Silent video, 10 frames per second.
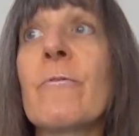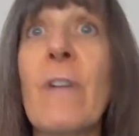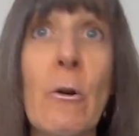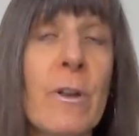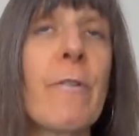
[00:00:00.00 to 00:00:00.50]

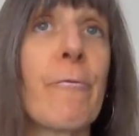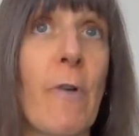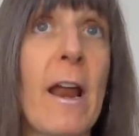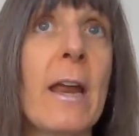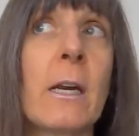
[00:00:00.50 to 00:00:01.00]
very
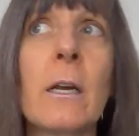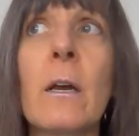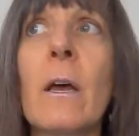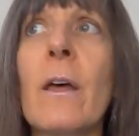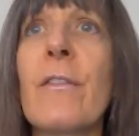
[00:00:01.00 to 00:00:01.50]
afraid
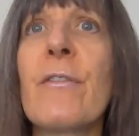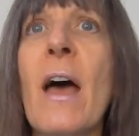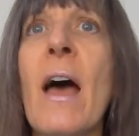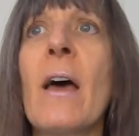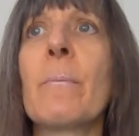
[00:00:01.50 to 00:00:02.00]

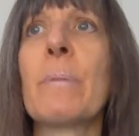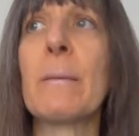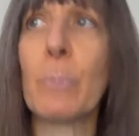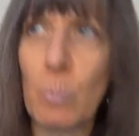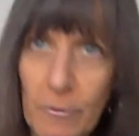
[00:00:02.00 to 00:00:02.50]
that
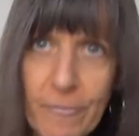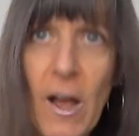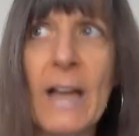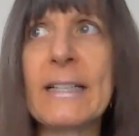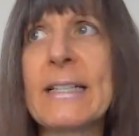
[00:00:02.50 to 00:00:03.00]
people will
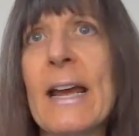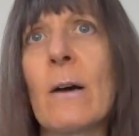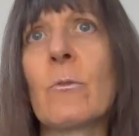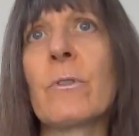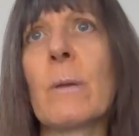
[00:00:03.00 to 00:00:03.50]
find
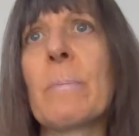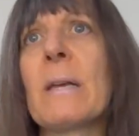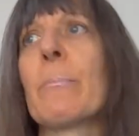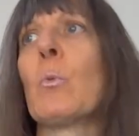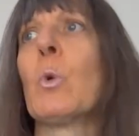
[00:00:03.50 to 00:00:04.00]
out, that
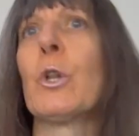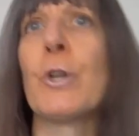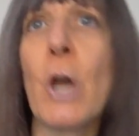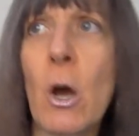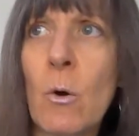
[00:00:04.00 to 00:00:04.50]
people will
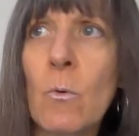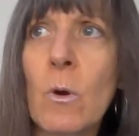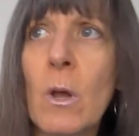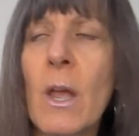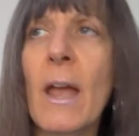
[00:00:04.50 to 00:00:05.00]
know.
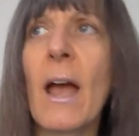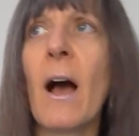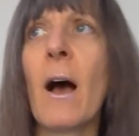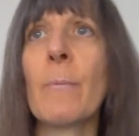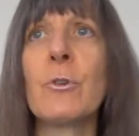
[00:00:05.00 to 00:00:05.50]

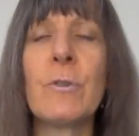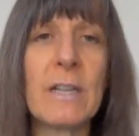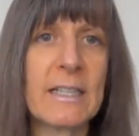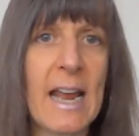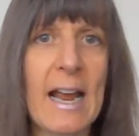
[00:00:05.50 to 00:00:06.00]
You
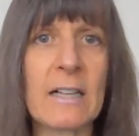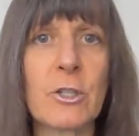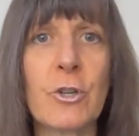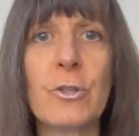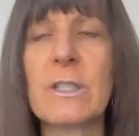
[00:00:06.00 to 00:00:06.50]
need to
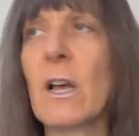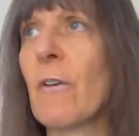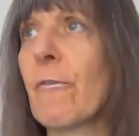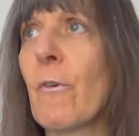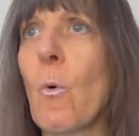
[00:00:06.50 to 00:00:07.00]
ask
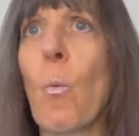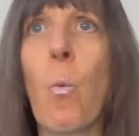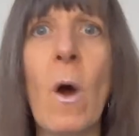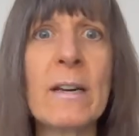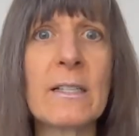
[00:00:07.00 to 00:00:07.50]
yourself,
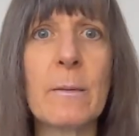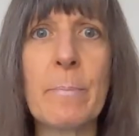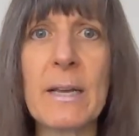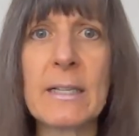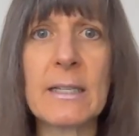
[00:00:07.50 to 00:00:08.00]
what is the
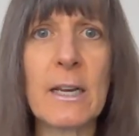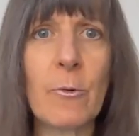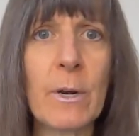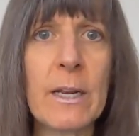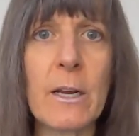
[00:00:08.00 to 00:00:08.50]
big
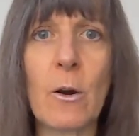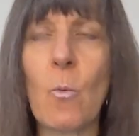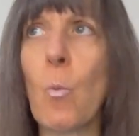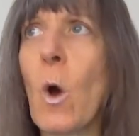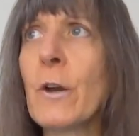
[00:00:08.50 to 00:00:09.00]
secret here?
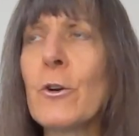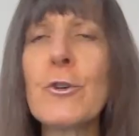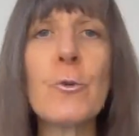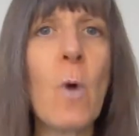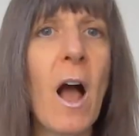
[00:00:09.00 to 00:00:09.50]
What are
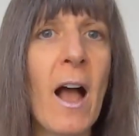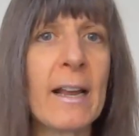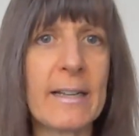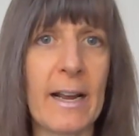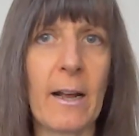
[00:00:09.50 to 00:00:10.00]
you
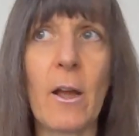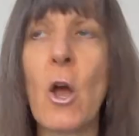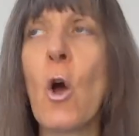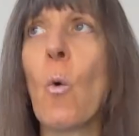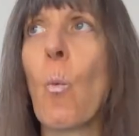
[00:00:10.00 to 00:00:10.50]
hiding?
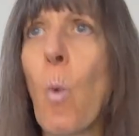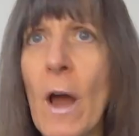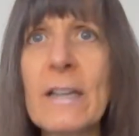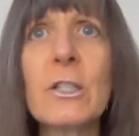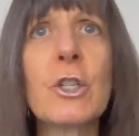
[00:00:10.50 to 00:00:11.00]

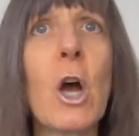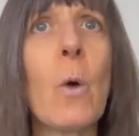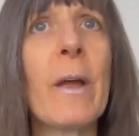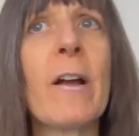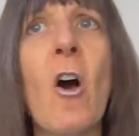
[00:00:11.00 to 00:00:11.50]
What is
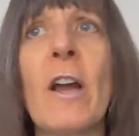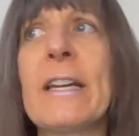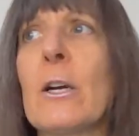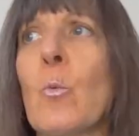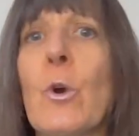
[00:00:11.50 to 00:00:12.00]
going on
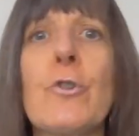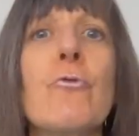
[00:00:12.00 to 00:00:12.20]
here where